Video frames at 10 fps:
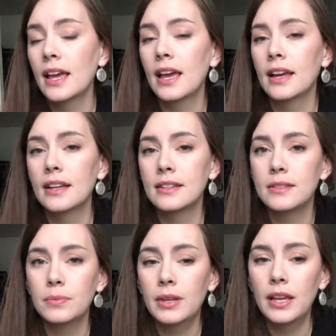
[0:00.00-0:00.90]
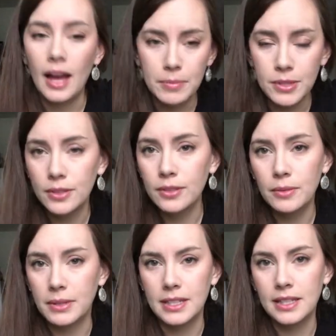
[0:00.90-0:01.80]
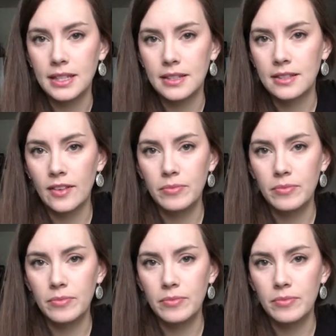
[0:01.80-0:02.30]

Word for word: And we absolutely want to see that stuff